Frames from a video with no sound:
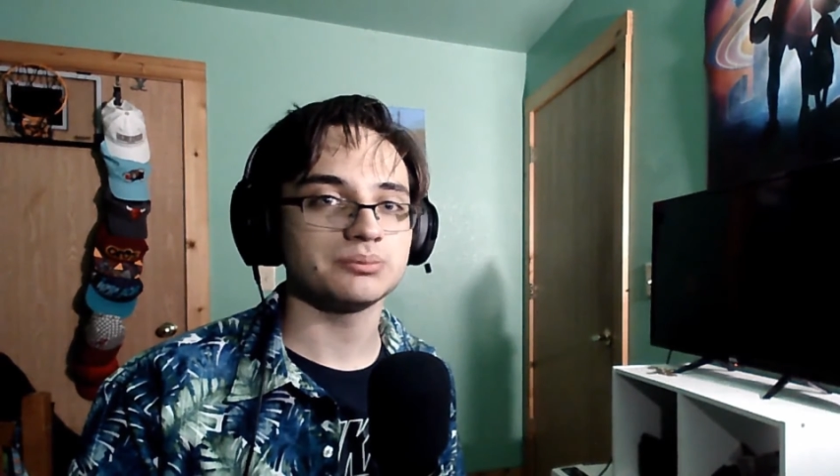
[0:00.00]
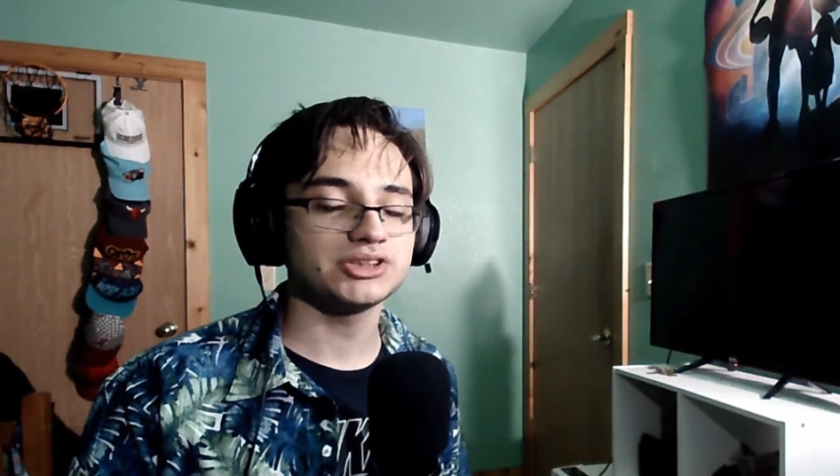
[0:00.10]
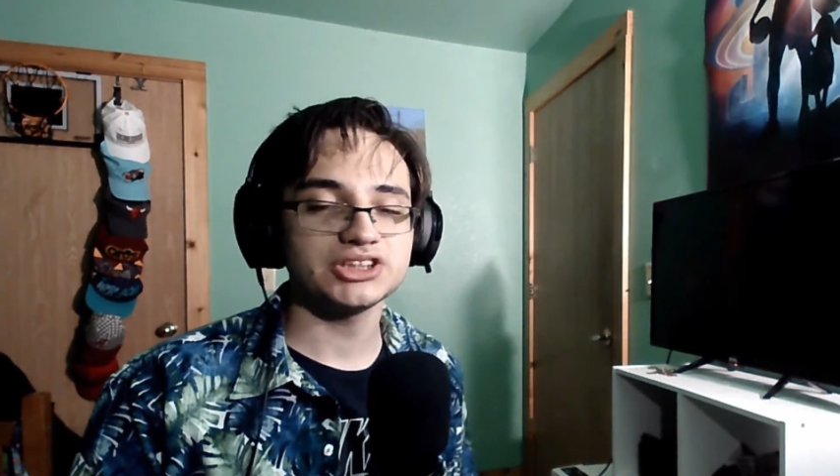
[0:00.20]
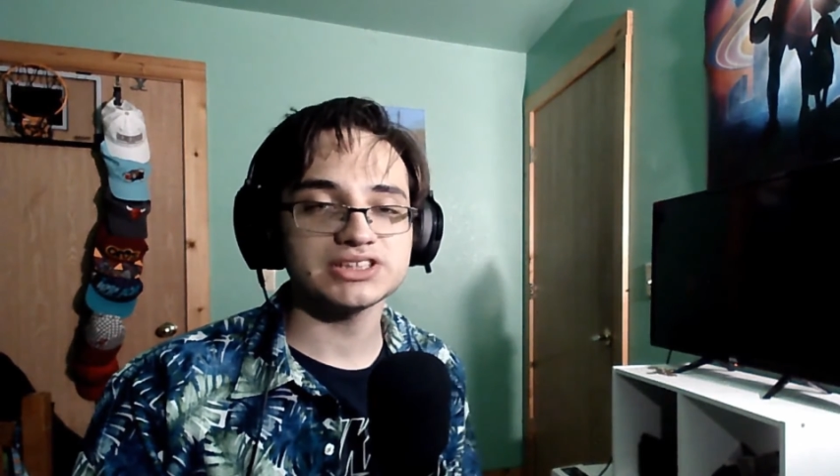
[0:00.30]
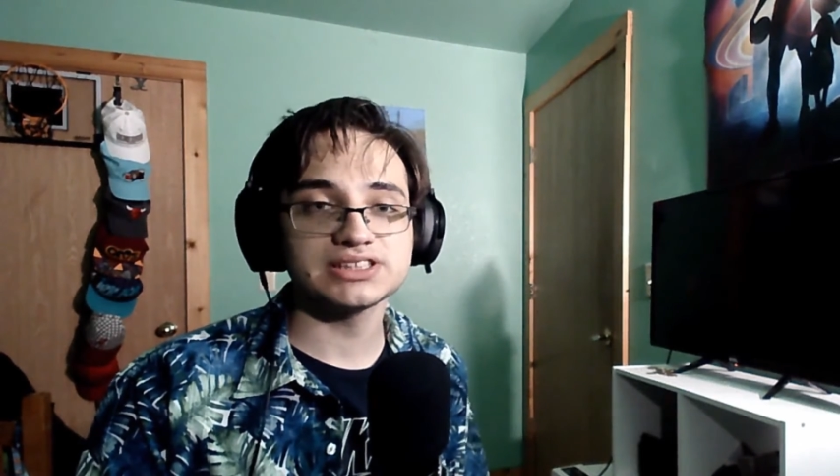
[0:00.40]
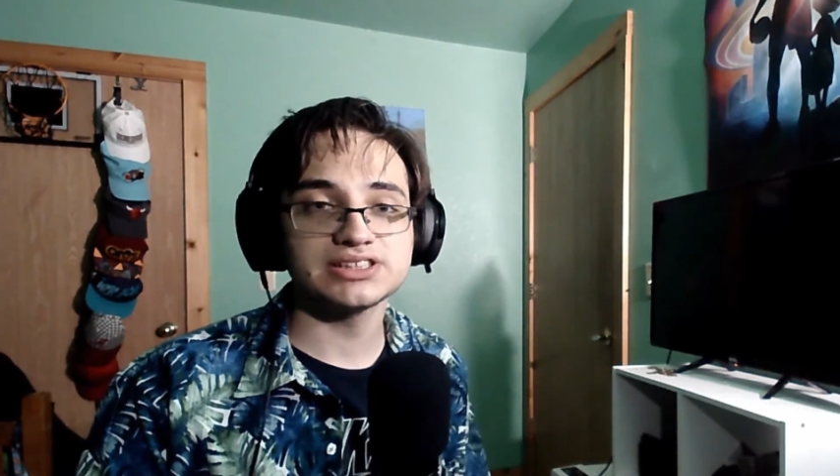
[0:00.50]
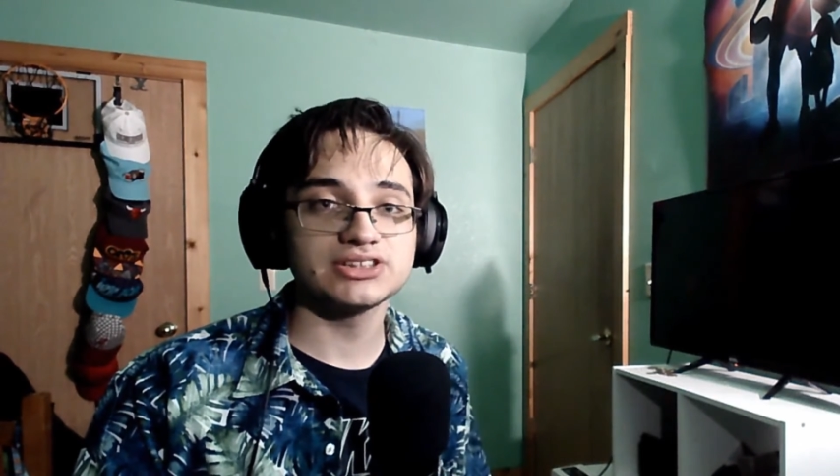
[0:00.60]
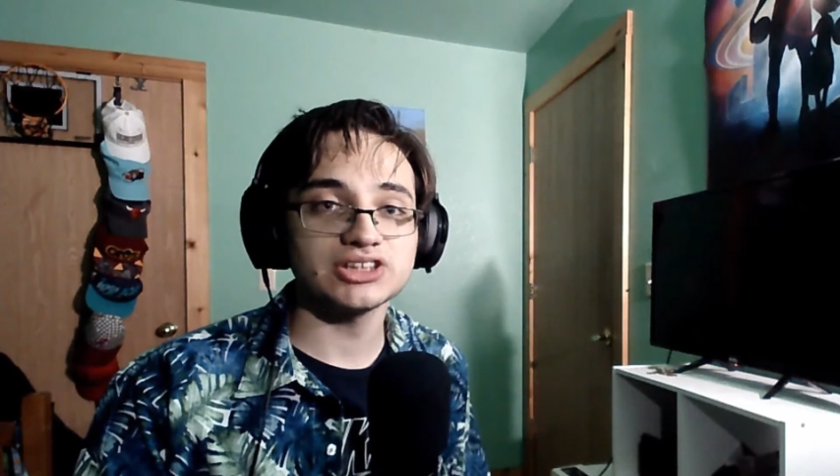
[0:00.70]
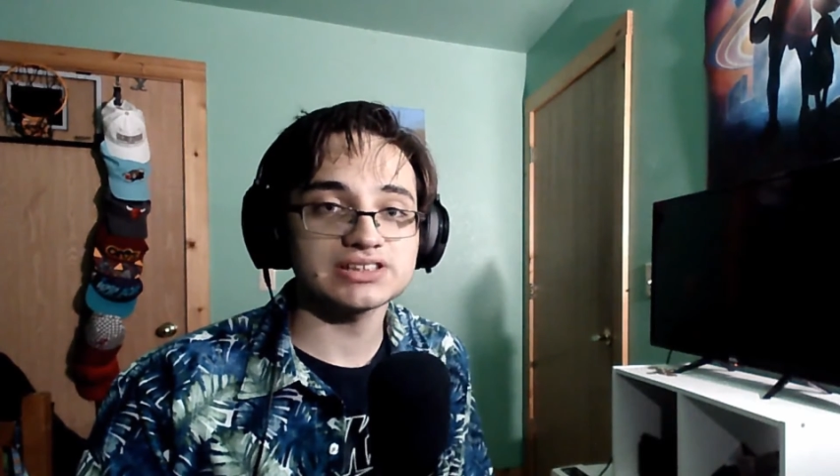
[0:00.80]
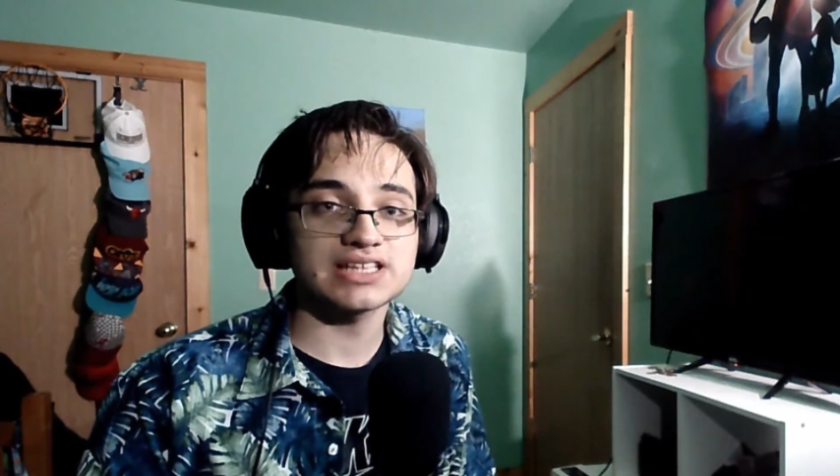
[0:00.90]
but
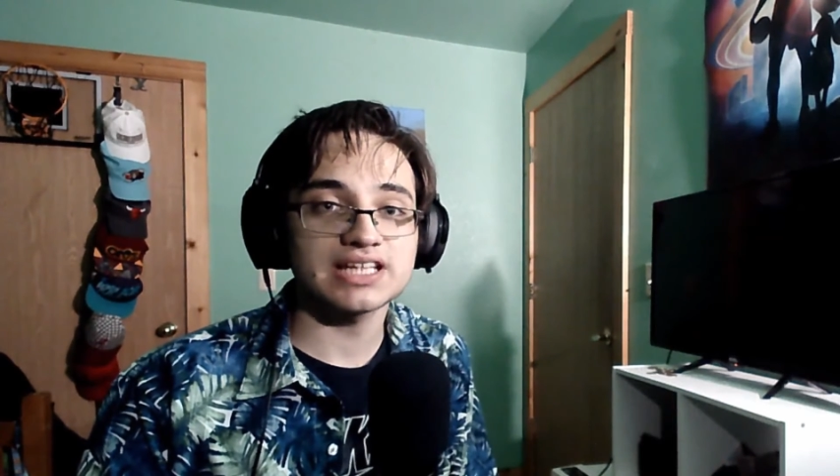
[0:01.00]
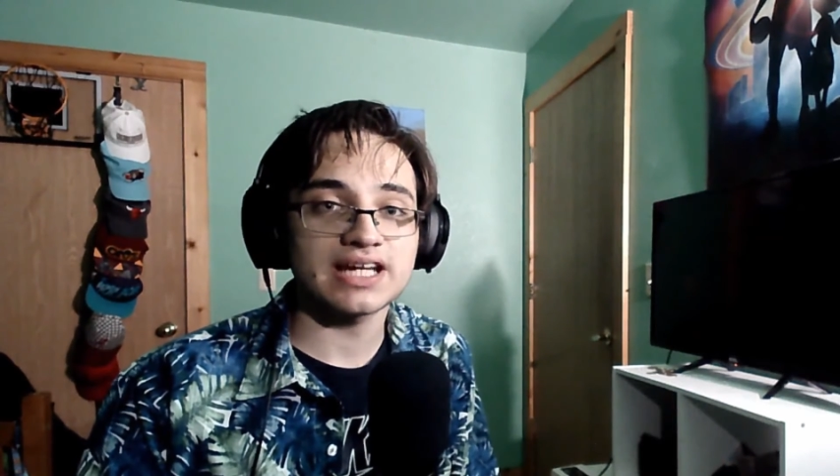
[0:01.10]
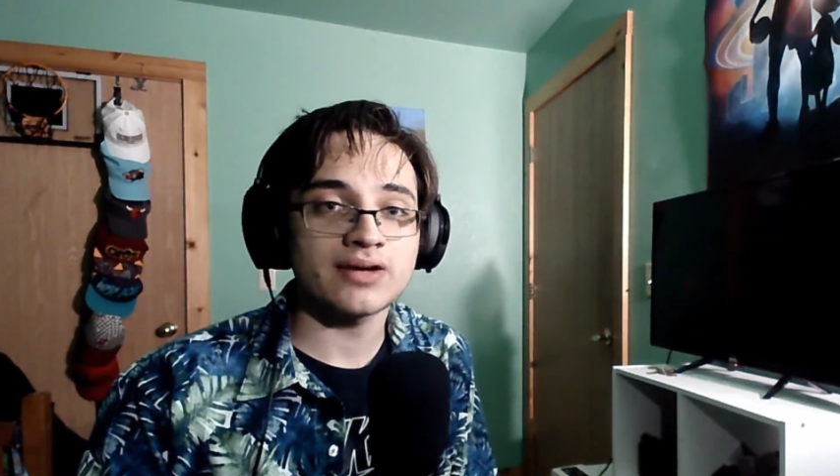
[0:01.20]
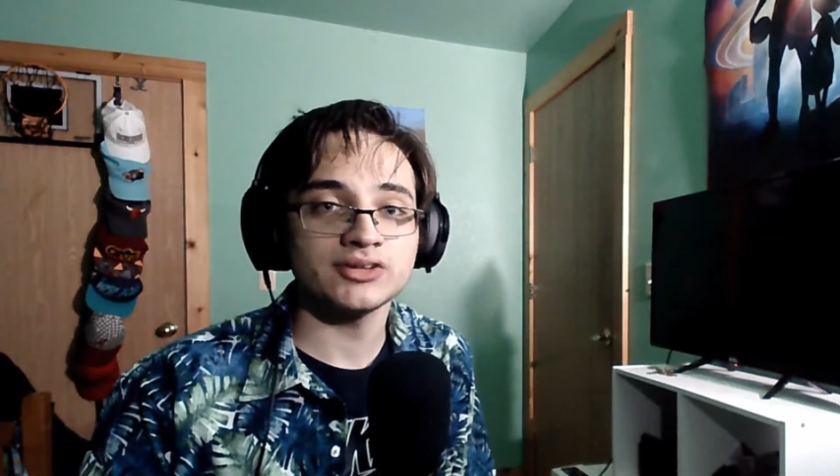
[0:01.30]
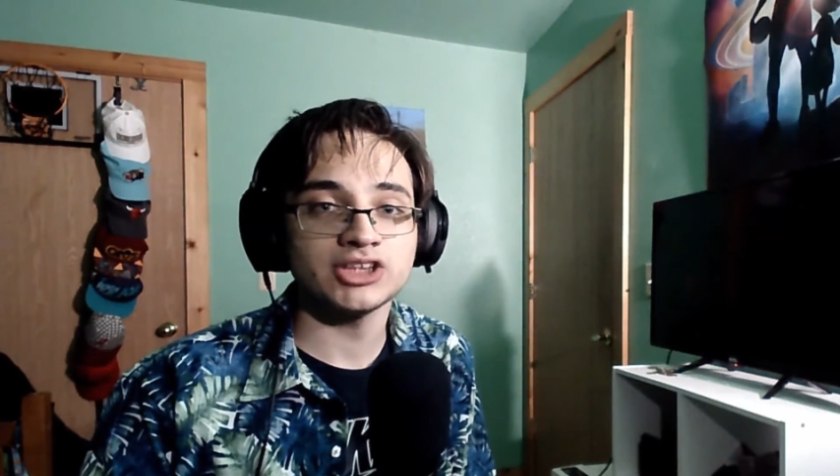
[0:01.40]
just kick out